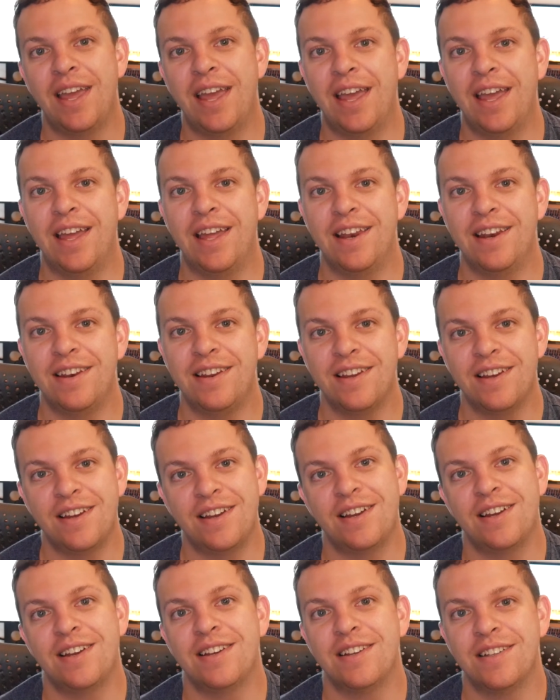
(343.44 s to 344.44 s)
And
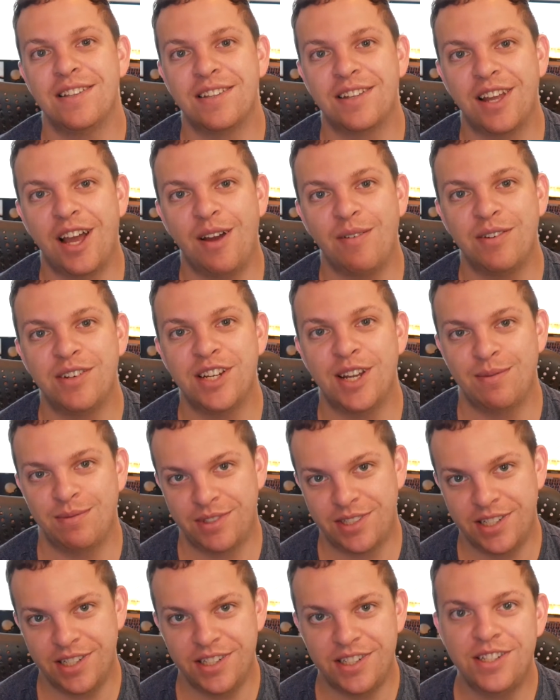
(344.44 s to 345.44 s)
the coffee shop
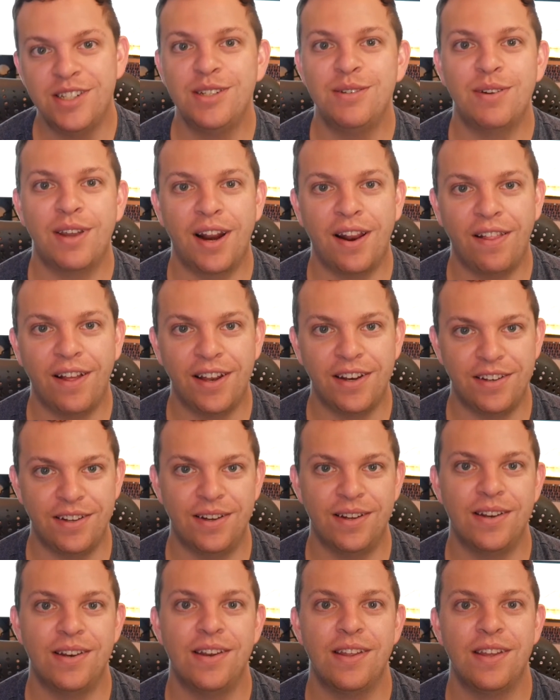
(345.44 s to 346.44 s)
was good too. We got a lot
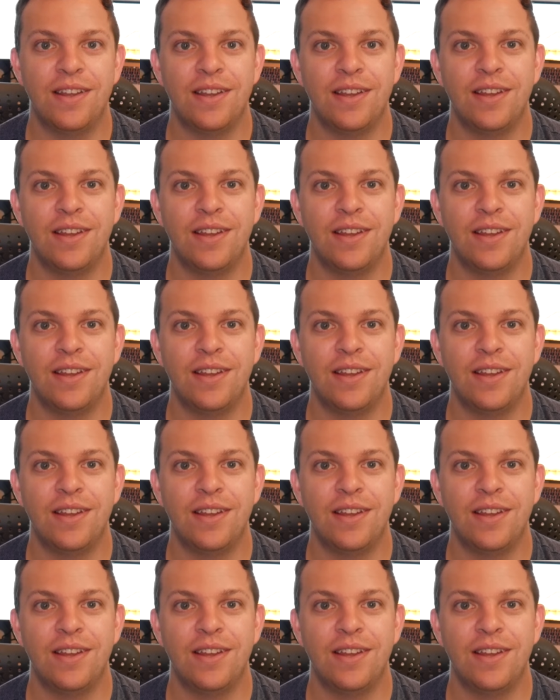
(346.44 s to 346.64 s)
done.